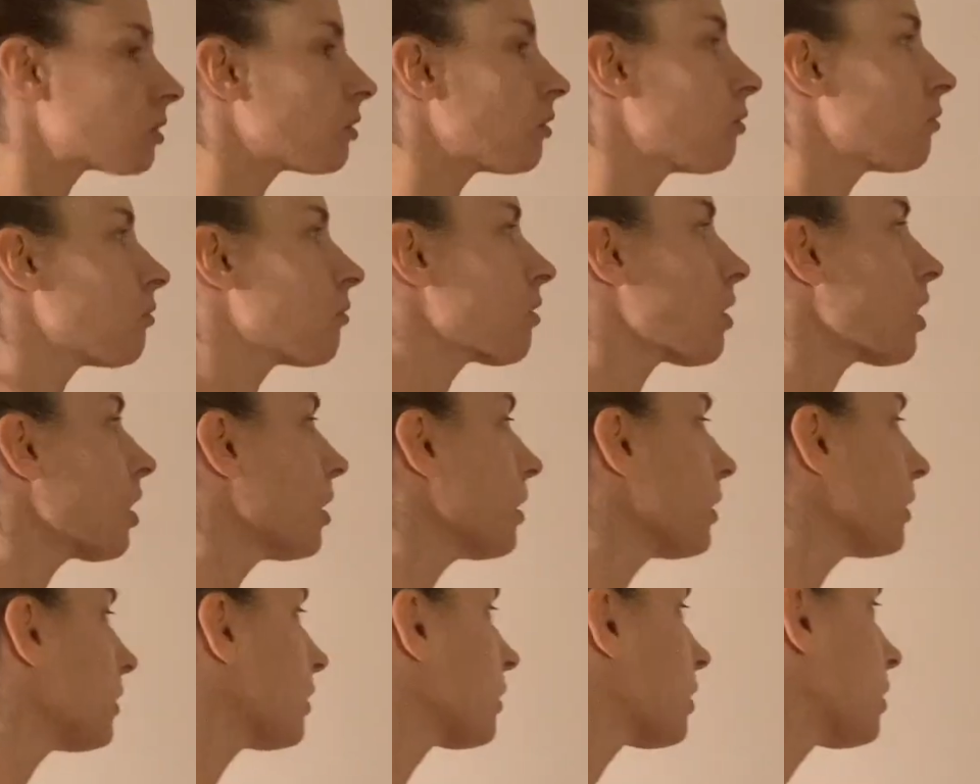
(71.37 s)

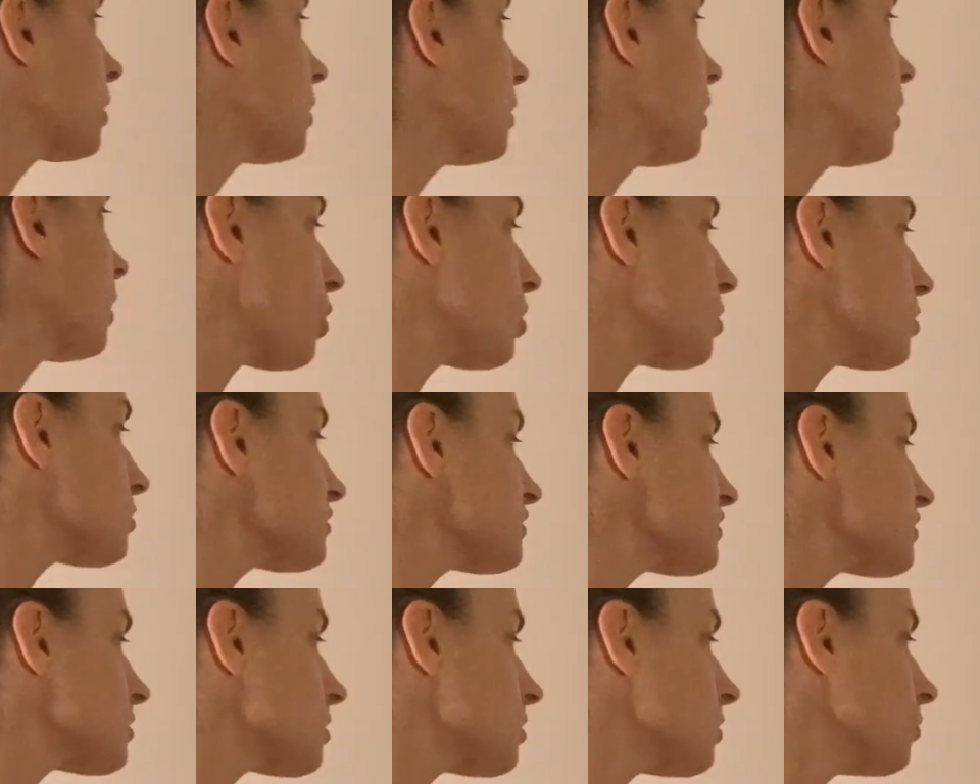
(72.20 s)
Okay,
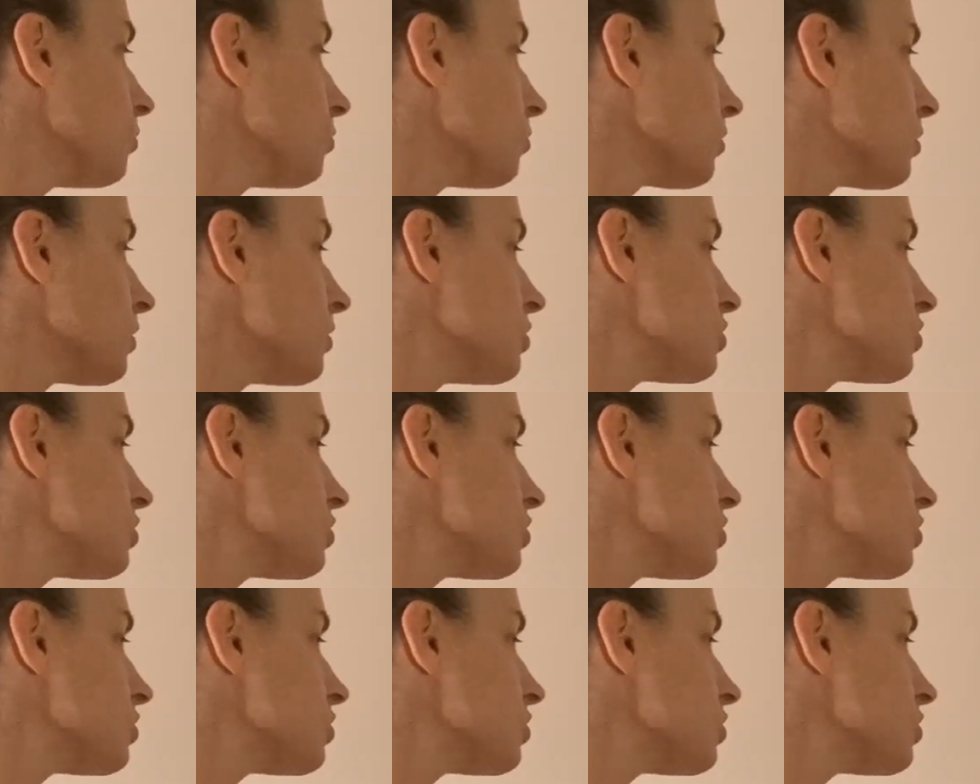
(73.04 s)
also